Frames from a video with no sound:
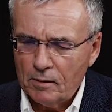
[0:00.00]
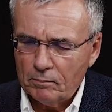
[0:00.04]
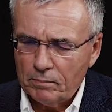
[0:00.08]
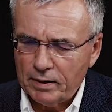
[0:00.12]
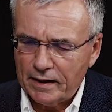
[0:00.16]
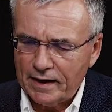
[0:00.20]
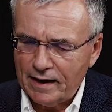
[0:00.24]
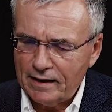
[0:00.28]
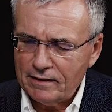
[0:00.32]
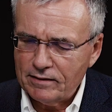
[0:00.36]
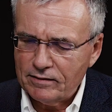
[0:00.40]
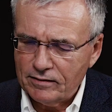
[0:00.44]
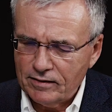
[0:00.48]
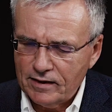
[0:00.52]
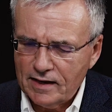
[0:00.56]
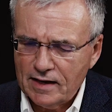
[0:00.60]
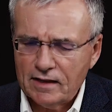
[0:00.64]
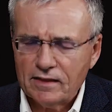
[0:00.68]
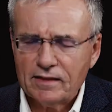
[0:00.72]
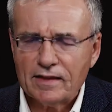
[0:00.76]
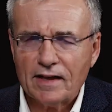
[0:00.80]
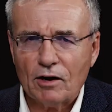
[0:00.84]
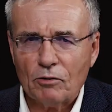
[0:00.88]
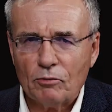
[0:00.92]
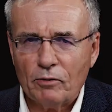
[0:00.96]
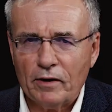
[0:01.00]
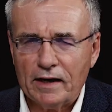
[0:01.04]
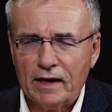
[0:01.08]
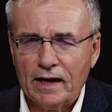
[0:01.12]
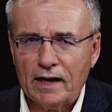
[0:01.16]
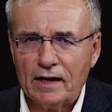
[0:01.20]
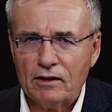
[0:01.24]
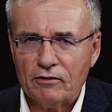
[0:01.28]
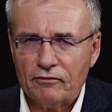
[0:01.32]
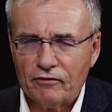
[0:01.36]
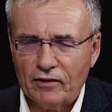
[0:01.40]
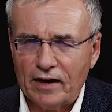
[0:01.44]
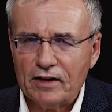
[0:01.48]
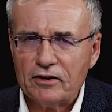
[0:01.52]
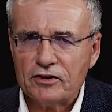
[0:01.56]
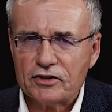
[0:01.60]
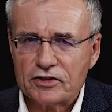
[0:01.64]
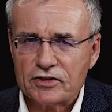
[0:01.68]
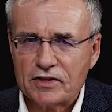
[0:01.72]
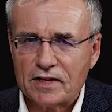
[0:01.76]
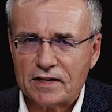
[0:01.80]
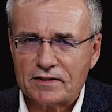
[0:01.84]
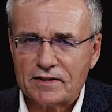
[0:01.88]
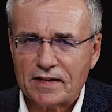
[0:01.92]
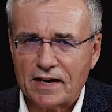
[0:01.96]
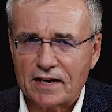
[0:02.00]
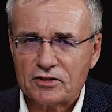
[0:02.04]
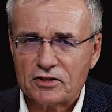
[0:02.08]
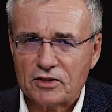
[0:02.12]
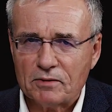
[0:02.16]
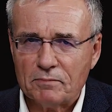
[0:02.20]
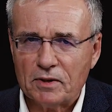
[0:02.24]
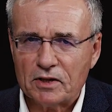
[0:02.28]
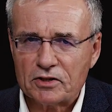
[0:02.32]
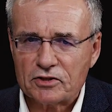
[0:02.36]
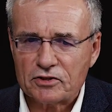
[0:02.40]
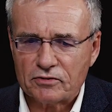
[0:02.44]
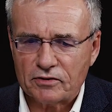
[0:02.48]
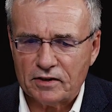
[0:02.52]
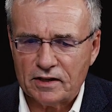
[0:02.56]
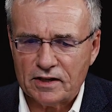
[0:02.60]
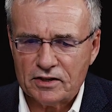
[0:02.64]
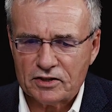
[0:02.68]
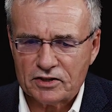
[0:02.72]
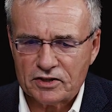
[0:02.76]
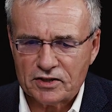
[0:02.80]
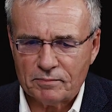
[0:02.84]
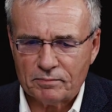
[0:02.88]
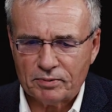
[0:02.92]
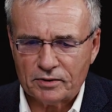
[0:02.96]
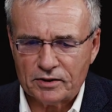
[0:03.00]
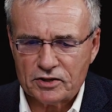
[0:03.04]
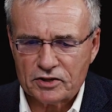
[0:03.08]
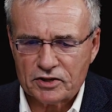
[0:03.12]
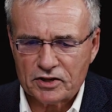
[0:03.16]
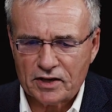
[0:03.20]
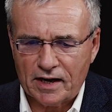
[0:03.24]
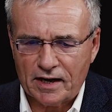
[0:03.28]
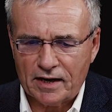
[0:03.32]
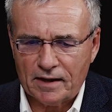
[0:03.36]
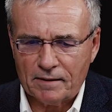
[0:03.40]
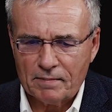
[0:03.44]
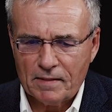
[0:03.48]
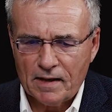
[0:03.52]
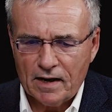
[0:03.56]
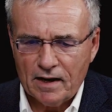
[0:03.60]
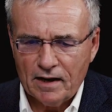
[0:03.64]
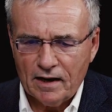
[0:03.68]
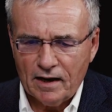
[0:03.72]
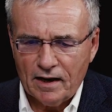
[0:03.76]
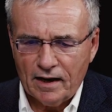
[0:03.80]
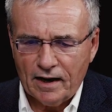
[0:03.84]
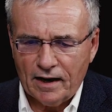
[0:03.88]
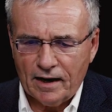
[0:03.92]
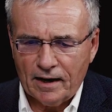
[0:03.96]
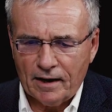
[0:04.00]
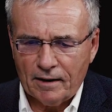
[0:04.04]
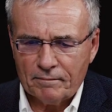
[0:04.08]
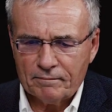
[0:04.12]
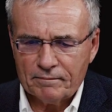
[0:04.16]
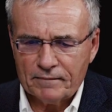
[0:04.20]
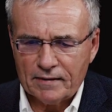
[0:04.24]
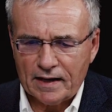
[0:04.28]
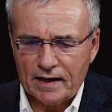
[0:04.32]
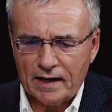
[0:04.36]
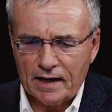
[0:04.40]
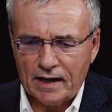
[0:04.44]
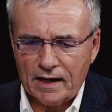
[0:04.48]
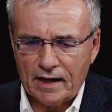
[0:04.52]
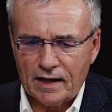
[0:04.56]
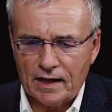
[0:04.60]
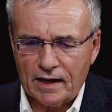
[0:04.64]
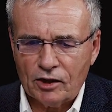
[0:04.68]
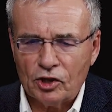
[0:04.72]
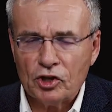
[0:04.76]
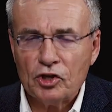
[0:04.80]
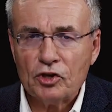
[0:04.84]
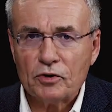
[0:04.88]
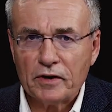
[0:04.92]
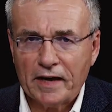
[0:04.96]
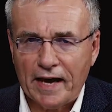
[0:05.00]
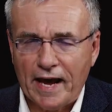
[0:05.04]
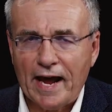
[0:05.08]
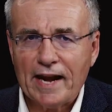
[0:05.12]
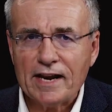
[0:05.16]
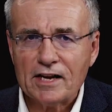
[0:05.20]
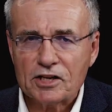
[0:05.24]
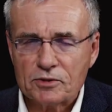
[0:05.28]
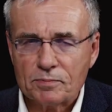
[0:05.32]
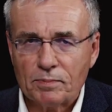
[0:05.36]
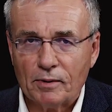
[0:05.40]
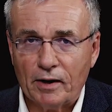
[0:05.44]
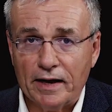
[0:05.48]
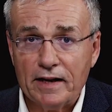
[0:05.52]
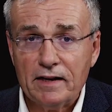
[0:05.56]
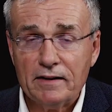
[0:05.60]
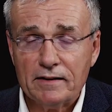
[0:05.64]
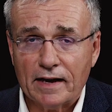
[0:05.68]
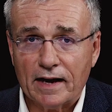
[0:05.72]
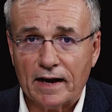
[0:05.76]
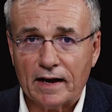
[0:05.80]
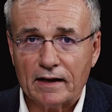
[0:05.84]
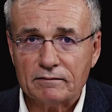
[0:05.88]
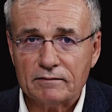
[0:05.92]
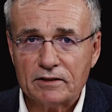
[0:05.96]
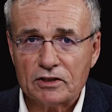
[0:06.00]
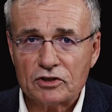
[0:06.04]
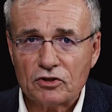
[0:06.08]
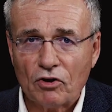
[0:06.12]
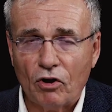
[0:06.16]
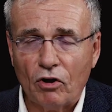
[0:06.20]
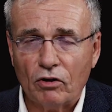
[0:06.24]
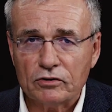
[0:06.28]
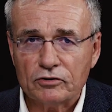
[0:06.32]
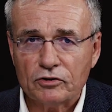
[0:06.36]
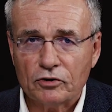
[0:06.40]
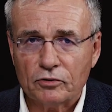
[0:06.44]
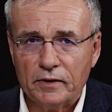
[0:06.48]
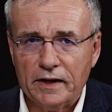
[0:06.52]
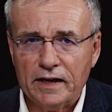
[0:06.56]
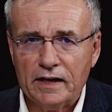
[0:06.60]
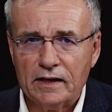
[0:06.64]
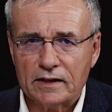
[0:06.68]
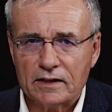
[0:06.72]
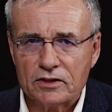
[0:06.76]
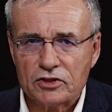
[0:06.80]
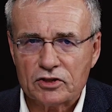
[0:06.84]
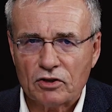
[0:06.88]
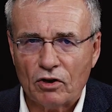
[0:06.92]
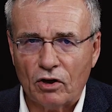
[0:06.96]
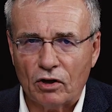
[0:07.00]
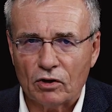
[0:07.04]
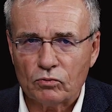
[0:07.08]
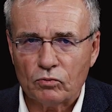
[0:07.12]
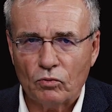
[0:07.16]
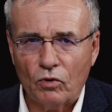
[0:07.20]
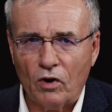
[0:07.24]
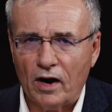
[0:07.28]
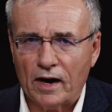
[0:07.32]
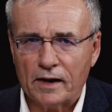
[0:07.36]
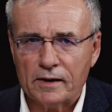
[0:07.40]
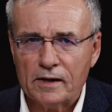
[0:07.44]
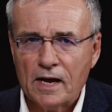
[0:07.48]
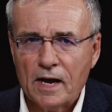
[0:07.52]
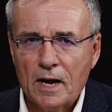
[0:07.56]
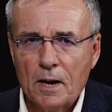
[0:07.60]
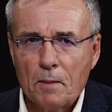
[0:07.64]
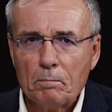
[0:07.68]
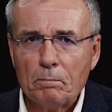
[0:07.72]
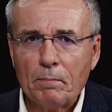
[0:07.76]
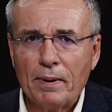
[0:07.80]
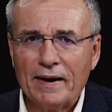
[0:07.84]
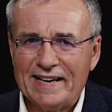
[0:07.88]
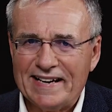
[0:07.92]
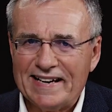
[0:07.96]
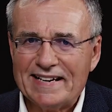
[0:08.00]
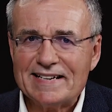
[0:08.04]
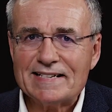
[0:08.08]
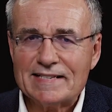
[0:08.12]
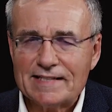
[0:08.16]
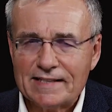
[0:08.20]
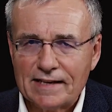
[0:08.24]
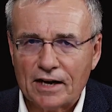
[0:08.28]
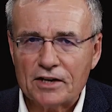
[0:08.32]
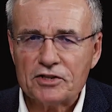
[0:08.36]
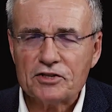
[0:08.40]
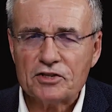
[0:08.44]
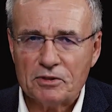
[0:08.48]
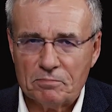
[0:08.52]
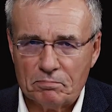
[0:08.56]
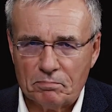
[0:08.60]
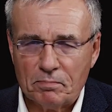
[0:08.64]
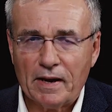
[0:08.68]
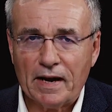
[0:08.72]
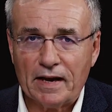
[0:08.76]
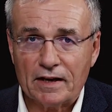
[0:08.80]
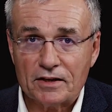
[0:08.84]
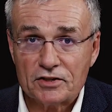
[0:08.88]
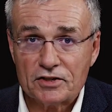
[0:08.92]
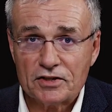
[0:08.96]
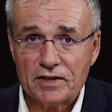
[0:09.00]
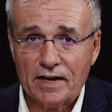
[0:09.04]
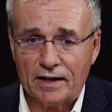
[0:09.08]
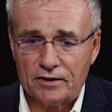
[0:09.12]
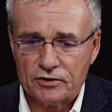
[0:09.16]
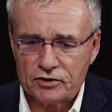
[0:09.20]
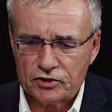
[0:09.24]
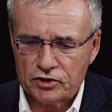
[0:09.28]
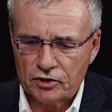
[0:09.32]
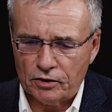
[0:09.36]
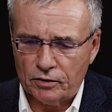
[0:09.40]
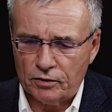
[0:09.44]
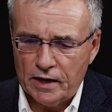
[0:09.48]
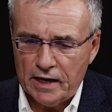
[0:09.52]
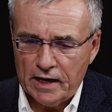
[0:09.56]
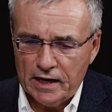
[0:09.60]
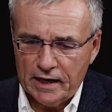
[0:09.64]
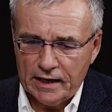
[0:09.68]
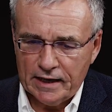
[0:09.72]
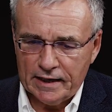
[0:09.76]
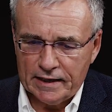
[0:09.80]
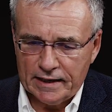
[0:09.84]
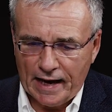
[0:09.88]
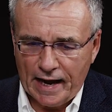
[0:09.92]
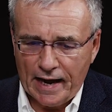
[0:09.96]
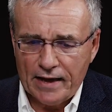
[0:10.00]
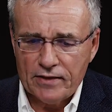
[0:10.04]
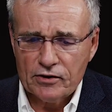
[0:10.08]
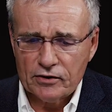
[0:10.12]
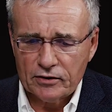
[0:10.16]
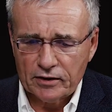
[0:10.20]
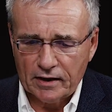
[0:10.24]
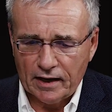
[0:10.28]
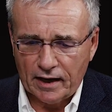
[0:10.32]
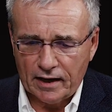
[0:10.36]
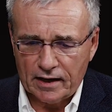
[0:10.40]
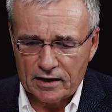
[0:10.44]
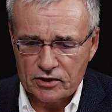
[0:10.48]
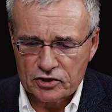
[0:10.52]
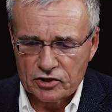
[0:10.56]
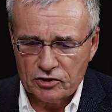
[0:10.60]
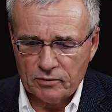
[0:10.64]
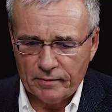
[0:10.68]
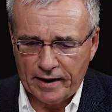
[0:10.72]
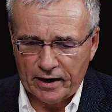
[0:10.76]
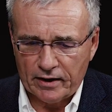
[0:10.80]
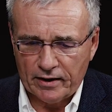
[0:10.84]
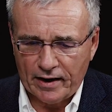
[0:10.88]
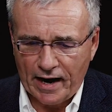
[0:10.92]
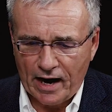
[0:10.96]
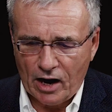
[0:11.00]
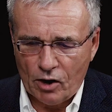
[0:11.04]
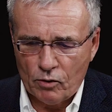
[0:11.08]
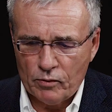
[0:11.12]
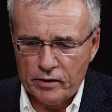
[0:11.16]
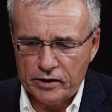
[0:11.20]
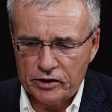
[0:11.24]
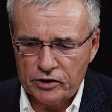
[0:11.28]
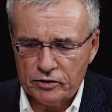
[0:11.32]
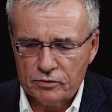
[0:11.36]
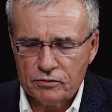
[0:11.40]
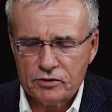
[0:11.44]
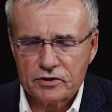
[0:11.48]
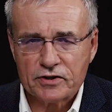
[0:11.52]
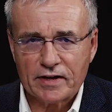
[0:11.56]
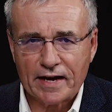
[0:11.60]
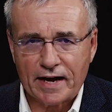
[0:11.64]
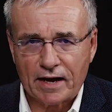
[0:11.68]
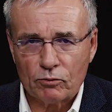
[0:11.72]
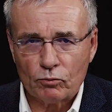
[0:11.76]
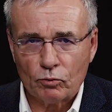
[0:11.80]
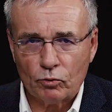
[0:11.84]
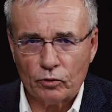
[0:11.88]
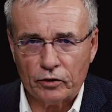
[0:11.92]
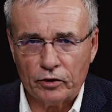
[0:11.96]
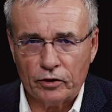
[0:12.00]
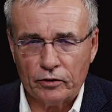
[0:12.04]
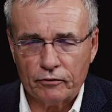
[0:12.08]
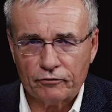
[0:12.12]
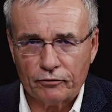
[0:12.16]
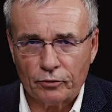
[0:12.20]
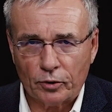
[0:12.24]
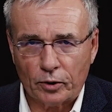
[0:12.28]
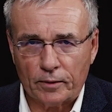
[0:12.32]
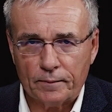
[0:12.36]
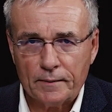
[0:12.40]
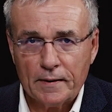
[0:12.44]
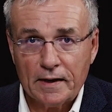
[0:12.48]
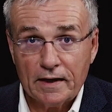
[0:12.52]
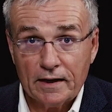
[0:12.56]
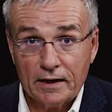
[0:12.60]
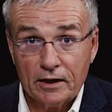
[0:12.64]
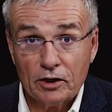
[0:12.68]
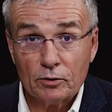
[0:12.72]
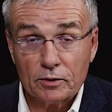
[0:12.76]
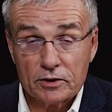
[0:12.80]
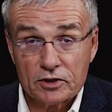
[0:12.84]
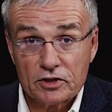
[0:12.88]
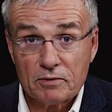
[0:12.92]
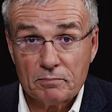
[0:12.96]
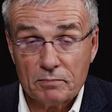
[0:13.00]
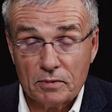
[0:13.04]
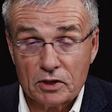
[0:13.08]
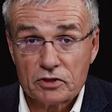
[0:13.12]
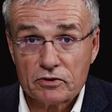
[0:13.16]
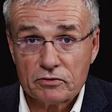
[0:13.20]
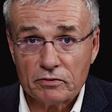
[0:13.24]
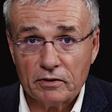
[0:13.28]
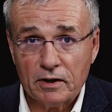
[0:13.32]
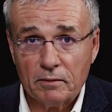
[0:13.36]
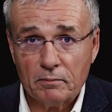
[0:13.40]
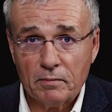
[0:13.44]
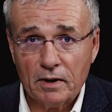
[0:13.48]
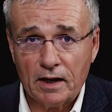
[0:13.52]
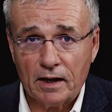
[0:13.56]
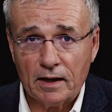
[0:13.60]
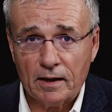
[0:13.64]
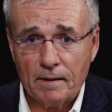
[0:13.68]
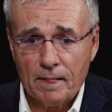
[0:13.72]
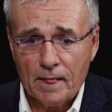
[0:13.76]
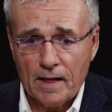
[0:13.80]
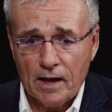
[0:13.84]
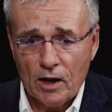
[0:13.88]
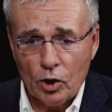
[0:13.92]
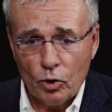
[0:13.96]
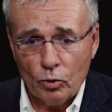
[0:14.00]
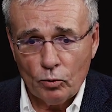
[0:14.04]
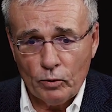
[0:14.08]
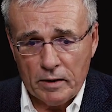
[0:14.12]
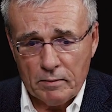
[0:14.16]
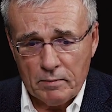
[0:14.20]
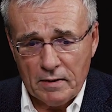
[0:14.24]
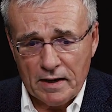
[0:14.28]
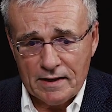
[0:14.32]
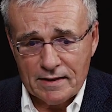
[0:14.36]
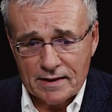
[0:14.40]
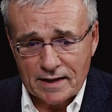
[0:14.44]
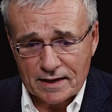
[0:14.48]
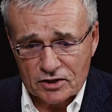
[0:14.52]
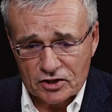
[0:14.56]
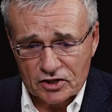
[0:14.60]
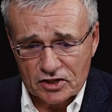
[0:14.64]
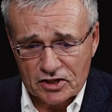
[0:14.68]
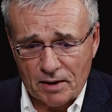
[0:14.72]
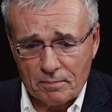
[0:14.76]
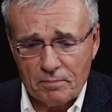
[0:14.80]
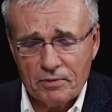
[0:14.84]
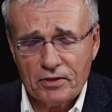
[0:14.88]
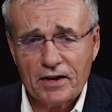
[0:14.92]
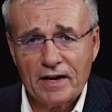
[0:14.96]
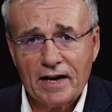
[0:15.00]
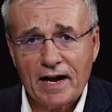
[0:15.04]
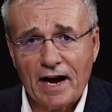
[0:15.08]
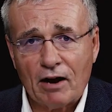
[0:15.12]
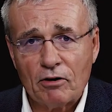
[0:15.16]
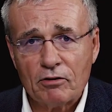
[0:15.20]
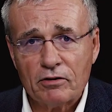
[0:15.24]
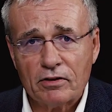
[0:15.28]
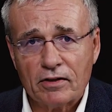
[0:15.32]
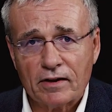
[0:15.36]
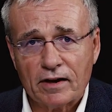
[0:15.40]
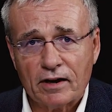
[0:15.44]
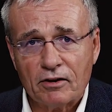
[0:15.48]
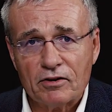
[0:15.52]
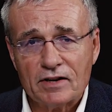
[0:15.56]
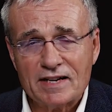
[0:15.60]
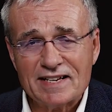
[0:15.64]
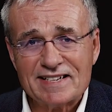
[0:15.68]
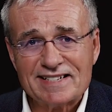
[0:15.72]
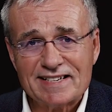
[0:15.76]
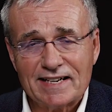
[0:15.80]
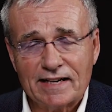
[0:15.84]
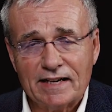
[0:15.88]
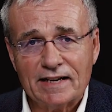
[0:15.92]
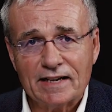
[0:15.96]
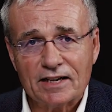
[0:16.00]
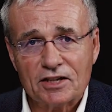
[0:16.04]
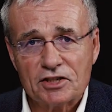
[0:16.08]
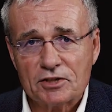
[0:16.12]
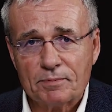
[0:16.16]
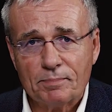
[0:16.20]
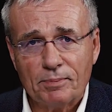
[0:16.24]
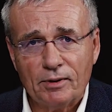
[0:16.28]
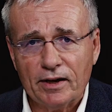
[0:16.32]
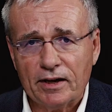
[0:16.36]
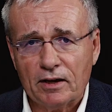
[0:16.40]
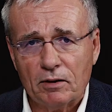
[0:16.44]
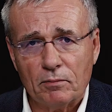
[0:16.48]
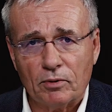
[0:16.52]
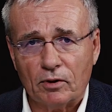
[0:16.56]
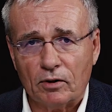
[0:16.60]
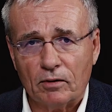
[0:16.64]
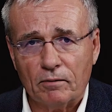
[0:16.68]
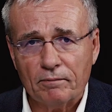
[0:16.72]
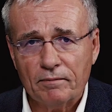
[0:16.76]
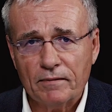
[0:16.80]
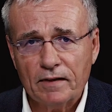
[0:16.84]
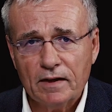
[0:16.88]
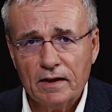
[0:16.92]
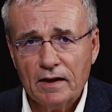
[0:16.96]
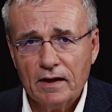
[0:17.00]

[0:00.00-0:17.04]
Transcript: But I think that when Eddie Vedder says that's a mystery, he's simply saying, you can't explain that. It's called greed and it's called want, but it doesn't make sense. So in either case, no matter how we use that word for, you know, it's a mystery to me, we mean that something out there is inexplicable.